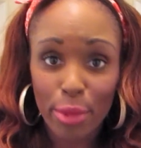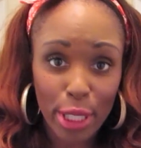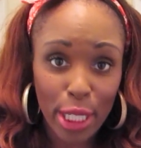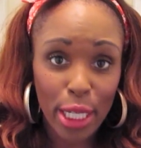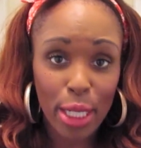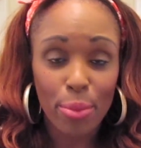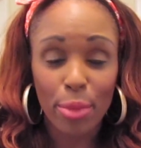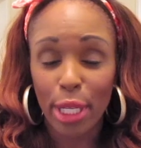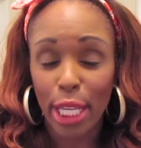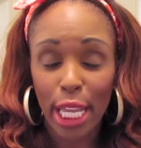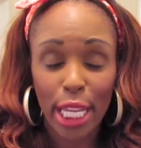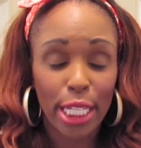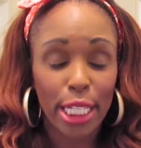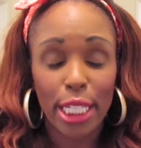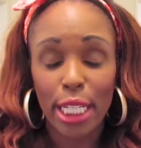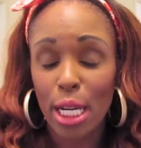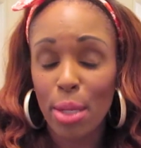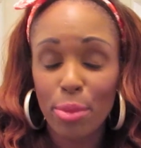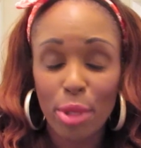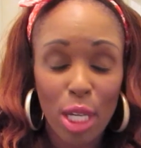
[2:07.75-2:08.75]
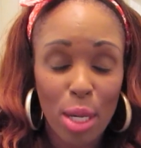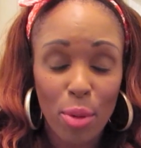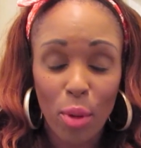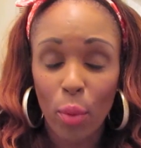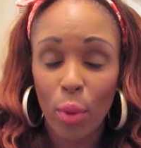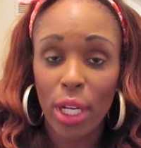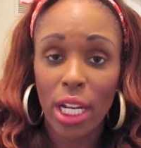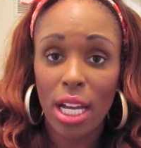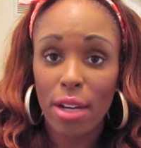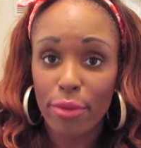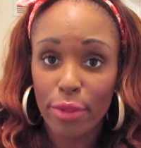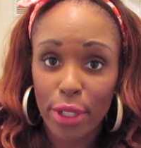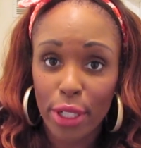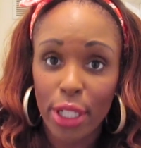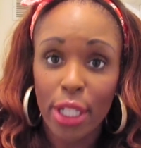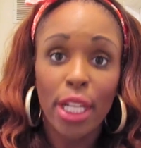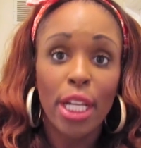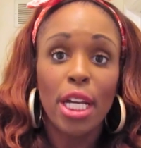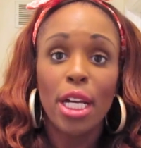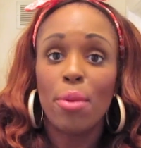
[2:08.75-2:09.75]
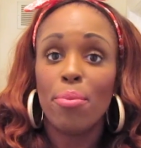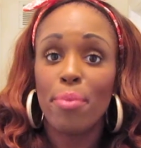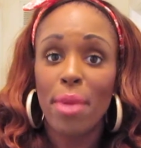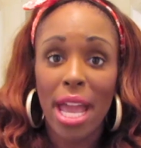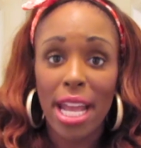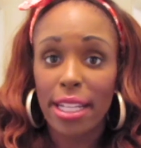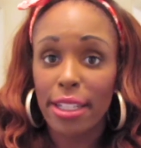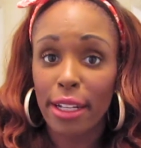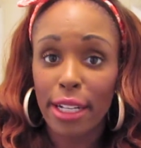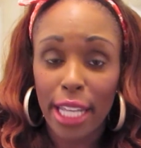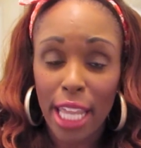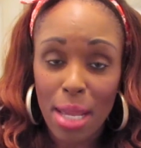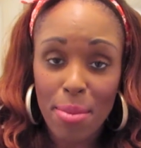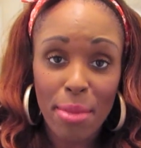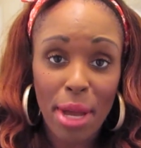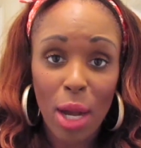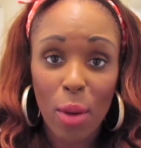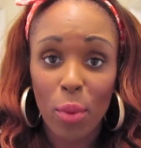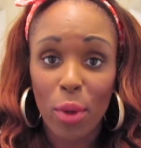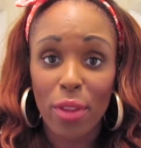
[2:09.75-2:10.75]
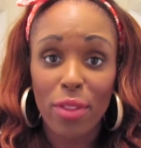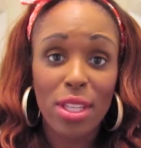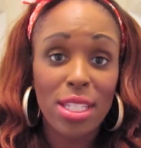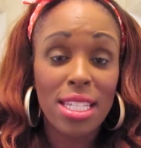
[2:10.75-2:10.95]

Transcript: Dum or Candy Yum Yum or whatever Mac Dun came out with.